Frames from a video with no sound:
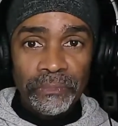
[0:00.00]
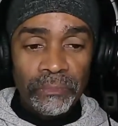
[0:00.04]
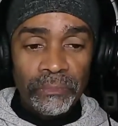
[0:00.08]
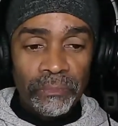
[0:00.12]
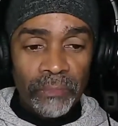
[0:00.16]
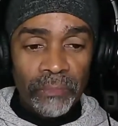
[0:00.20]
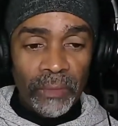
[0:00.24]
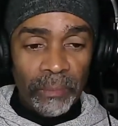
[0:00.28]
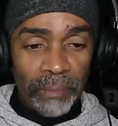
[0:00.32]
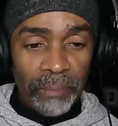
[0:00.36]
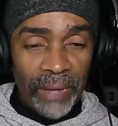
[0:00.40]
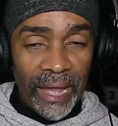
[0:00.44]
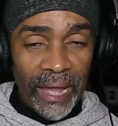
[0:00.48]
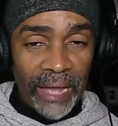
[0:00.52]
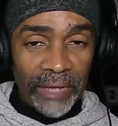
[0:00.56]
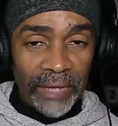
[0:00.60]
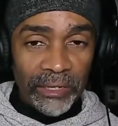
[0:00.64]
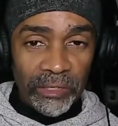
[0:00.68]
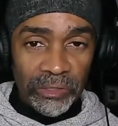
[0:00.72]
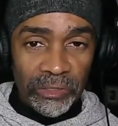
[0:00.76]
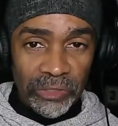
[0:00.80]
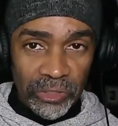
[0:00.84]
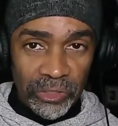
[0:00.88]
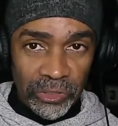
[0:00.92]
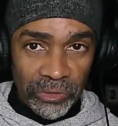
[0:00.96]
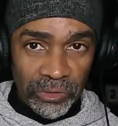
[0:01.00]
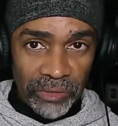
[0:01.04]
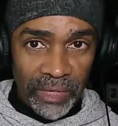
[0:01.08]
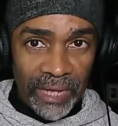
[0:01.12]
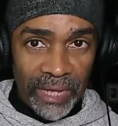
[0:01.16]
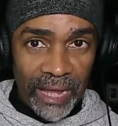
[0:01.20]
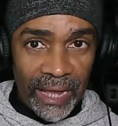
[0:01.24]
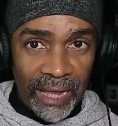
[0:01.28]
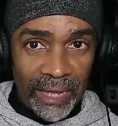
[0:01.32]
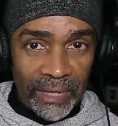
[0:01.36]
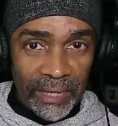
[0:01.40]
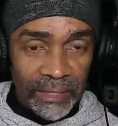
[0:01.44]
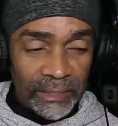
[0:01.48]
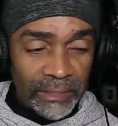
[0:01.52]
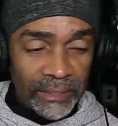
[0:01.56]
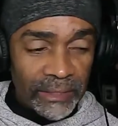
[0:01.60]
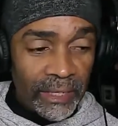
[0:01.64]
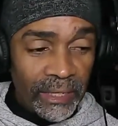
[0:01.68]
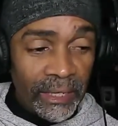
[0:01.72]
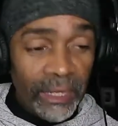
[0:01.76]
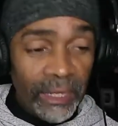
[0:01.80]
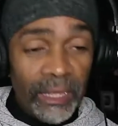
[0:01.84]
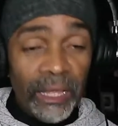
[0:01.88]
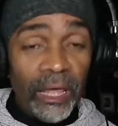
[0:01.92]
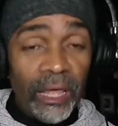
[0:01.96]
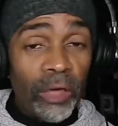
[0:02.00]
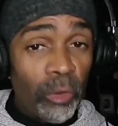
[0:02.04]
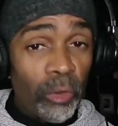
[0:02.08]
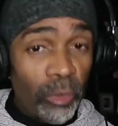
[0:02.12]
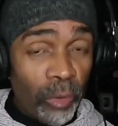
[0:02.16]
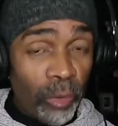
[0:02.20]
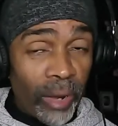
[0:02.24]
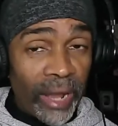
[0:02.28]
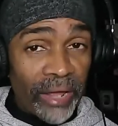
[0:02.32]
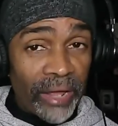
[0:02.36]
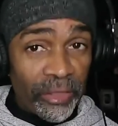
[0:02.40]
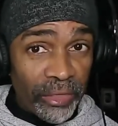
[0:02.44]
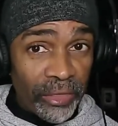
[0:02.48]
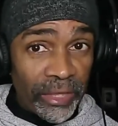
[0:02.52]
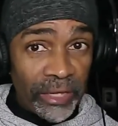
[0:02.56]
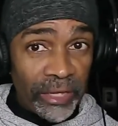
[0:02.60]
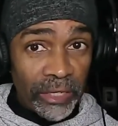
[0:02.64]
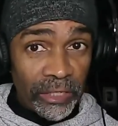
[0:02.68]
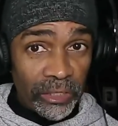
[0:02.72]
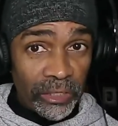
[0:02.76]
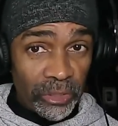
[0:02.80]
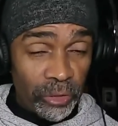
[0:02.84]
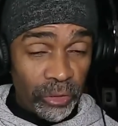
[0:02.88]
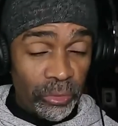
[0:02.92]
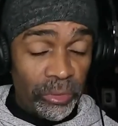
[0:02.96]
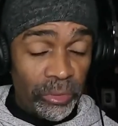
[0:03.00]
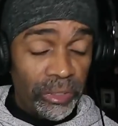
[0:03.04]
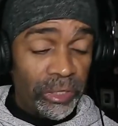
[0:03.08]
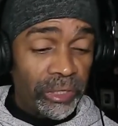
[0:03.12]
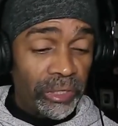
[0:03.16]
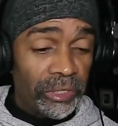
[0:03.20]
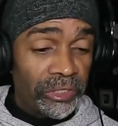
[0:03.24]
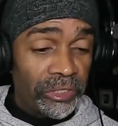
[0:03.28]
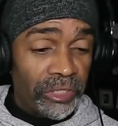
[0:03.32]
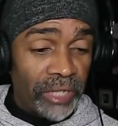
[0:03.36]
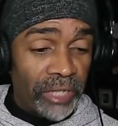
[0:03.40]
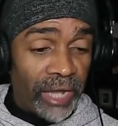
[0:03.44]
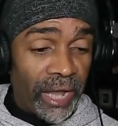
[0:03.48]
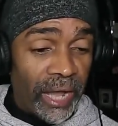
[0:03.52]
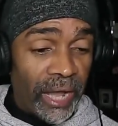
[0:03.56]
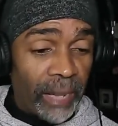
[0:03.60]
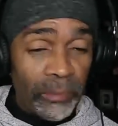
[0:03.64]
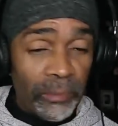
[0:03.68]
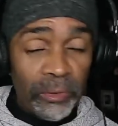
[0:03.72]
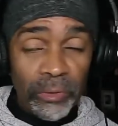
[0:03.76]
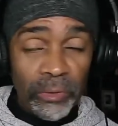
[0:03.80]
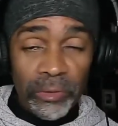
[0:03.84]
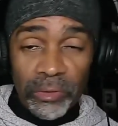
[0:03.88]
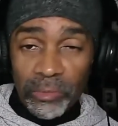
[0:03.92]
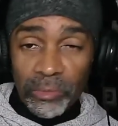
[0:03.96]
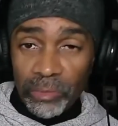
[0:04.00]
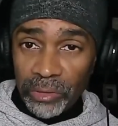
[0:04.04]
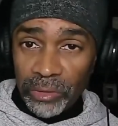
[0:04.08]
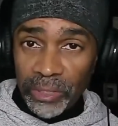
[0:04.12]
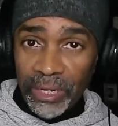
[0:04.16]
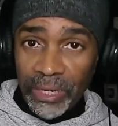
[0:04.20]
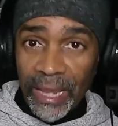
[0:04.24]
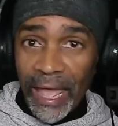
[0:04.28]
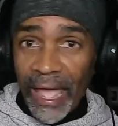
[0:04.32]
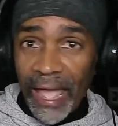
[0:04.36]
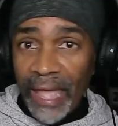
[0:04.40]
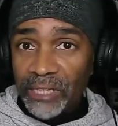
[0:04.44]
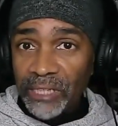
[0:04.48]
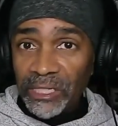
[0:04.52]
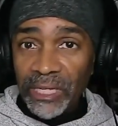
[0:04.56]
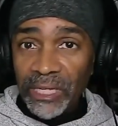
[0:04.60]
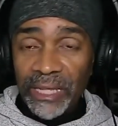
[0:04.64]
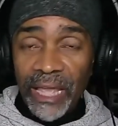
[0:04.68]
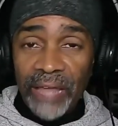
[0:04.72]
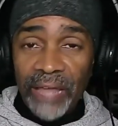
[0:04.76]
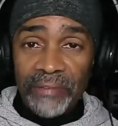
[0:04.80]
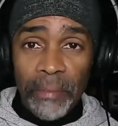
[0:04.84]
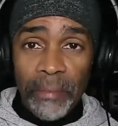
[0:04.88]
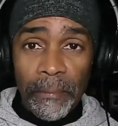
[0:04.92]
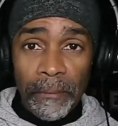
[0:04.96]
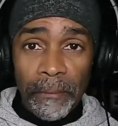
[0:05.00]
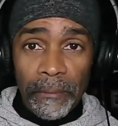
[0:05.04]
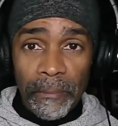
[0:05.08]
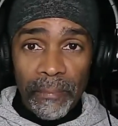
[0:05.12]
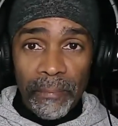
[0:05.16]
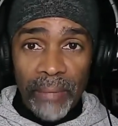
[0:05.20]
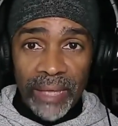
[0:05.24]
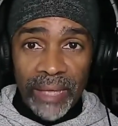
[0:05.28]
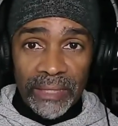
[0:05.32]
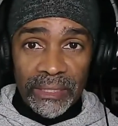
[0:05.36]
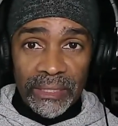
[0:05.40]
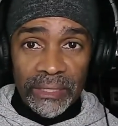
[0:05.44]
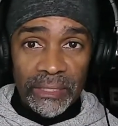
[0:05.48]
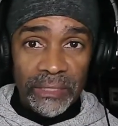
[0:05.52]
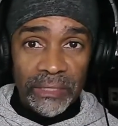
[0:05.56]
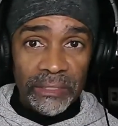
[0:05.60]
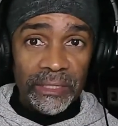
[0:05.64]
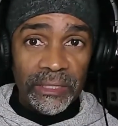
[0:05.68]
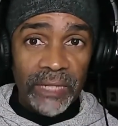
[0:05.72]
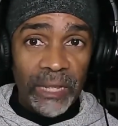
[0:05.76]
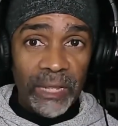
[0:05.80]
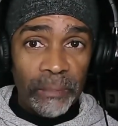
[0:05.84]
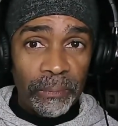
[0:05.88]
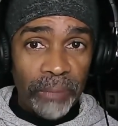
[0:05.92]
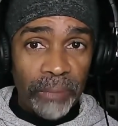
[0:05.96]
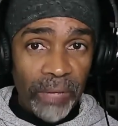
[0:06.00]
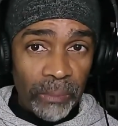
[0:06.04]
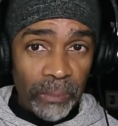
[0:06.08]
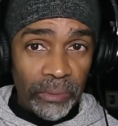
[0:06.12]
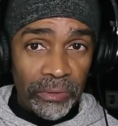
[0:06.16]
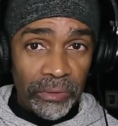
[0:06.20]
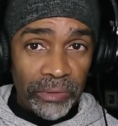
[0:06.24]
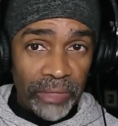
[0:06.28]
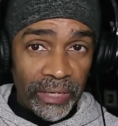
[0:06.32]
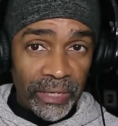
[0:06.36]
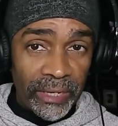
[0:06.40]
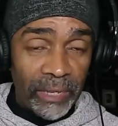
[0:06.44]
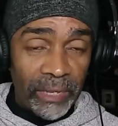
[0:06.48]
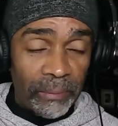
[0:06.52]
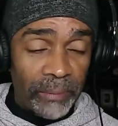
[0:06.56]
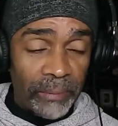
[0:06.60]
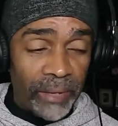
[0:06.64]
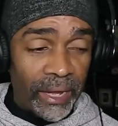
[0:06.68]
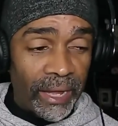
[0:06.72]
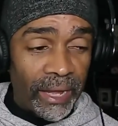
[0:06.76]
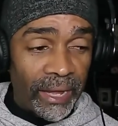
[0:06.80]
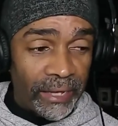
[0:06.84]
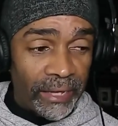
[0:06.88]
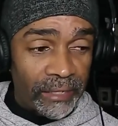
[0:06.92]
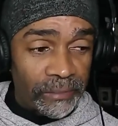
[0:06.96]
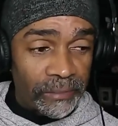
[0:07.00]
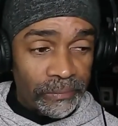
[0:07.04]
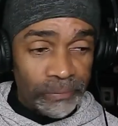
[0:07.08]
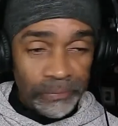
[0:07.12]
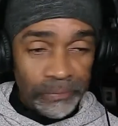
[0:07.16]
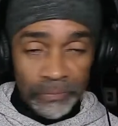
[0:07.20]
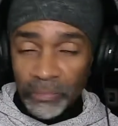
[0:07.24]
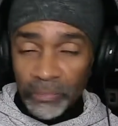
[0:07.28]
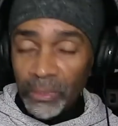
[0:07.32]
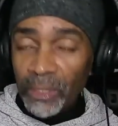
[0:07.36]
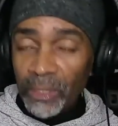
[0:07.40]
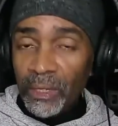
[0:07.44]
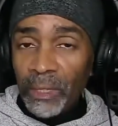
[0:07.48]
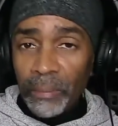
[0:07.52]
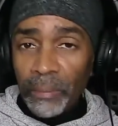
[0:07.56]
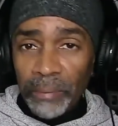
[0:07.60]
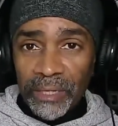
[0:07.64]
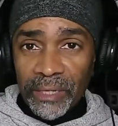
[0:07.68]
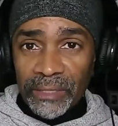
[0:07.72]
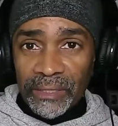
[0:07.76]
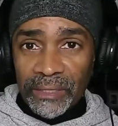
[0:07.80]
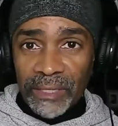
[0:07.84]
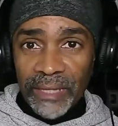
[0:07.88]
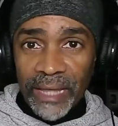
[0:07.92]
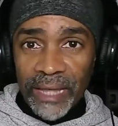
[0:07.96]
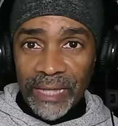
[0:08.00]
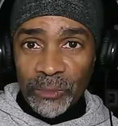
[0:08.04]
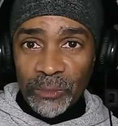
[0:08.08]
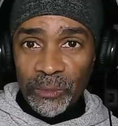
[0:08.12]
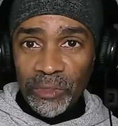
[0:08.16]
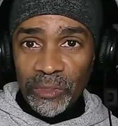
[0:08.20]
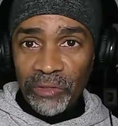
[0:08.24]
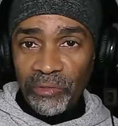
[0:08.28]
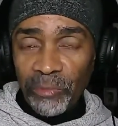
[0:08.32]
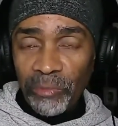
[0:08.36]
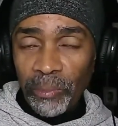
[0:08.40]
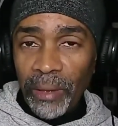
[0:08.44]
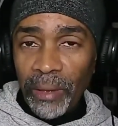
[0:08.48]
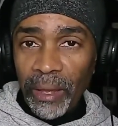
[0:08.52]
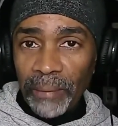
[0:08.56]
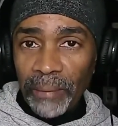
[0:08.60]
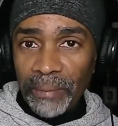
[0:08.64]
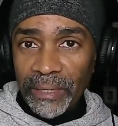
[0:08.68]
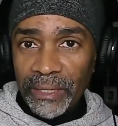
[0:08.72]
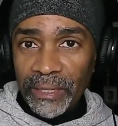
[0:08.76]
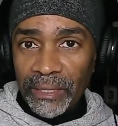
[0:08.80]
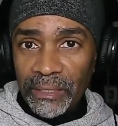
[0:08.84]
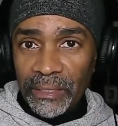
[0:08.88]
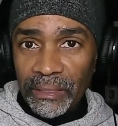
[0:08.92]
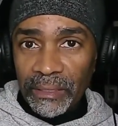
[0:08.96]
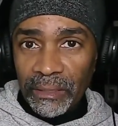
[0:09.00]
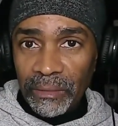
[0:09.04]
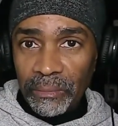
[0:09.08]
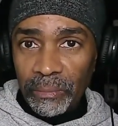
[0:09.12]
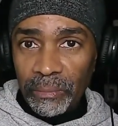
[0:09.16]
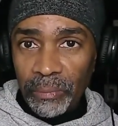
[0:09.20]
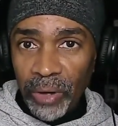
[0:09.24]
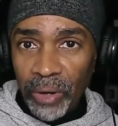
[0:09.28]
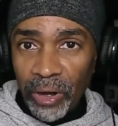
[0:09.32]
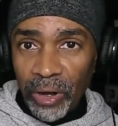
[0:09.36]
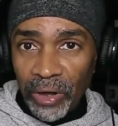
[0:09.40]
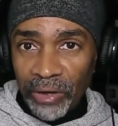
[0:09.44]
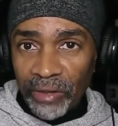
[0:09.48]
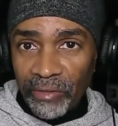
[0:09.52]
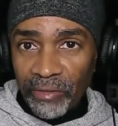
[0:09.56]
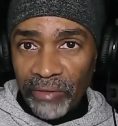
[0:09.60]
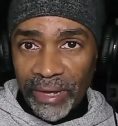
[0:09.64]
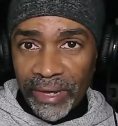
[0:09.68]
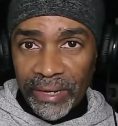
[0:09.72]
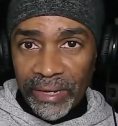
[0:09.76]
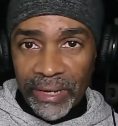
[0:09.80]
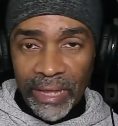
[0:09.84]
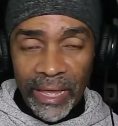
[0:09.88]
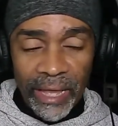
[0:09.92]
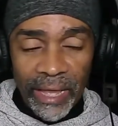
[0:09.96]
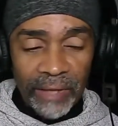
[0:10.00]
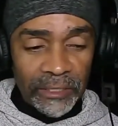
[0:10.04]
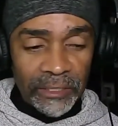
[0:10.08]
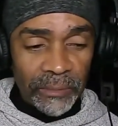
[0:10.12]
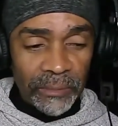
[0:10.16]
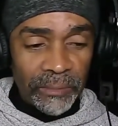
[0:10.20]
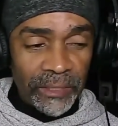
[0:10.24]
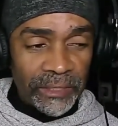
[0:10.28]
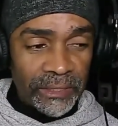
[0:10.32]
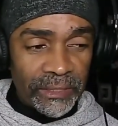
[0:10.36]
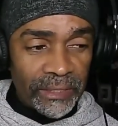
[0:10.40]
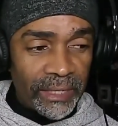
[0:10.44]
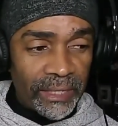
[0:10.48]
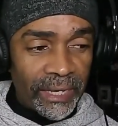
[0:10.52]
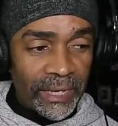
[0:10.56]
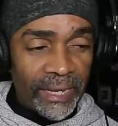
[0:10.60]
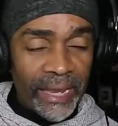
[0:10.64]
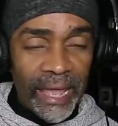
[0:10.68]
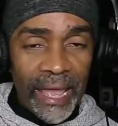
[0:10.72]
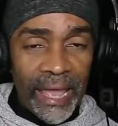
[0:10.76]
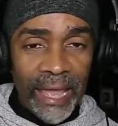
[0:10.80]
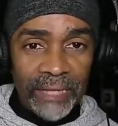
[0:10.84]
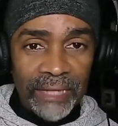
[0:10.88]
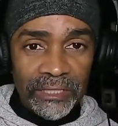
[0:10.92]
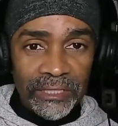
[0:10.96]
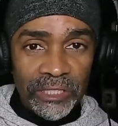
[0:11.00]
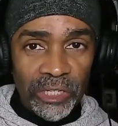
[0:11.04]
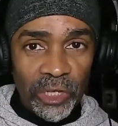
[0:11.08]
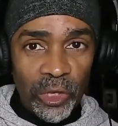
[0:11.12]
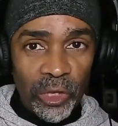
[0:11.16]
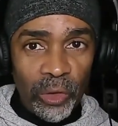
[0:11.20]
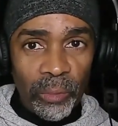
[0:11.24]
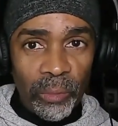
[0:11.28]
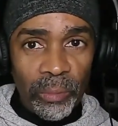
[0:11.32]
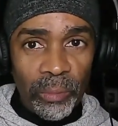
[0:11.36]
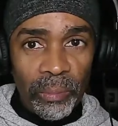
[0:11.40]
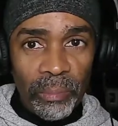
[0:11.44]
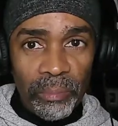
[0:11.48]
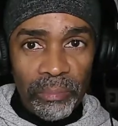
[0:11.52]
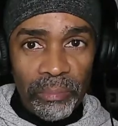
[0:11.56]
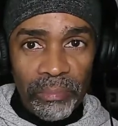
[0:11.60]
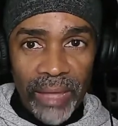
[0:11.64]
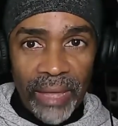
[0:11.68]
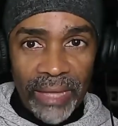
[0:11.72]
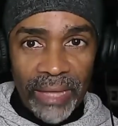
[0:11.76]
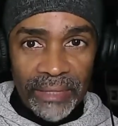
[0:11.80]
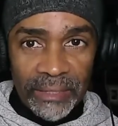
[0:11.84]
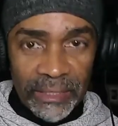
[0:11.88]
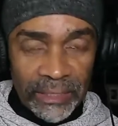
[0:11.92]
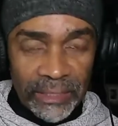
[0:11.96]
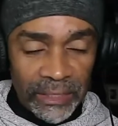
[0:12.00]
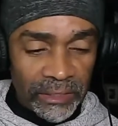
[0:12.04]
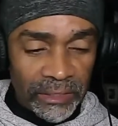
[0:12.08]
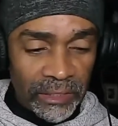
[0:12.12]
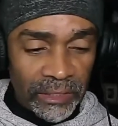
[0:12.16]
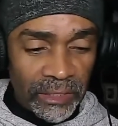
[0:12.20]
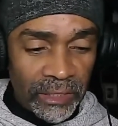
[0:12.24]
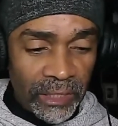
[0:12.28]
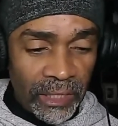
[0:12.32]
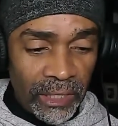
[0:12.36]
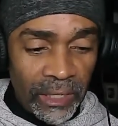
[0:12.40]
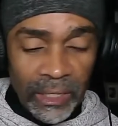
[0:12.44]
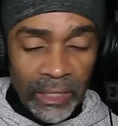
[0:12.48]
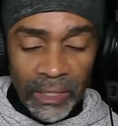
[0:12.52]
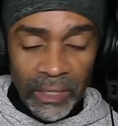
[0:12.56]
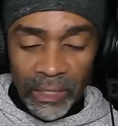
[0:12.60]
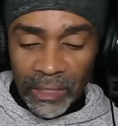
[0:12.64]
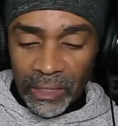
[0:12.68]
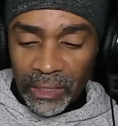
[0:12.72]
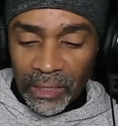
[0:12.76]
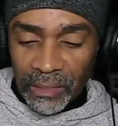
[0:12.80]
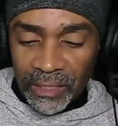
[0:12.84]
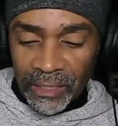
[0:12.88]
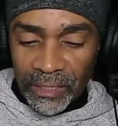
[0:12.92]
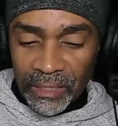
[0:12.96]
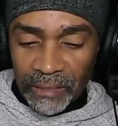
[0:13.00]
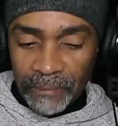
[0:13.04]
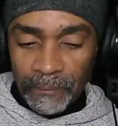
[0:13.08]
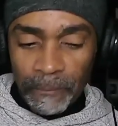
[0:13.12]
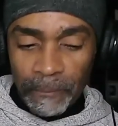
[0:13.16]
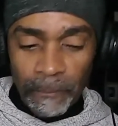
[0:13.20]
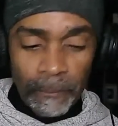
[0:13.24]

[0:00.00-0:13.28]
those two guys, who I think can do a good job, who could actually have a message that people can get behind. Because that's what the Republican Party right now is missing. It has no message. Look,